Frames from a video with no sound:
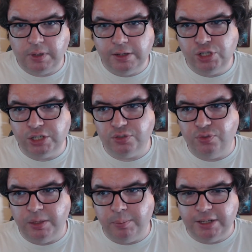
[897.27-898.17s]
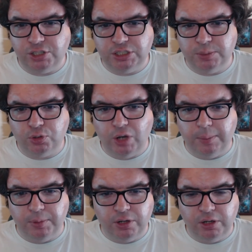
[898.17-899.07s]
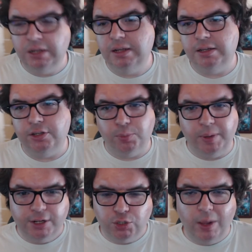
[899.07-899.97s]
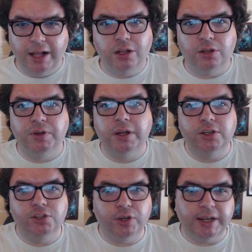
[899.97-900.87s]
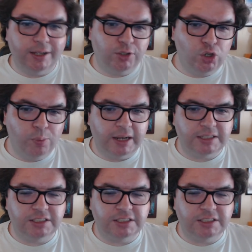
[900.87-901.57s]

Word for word: just a Funimation subscriber, you're paying twelve. You're getting two bucks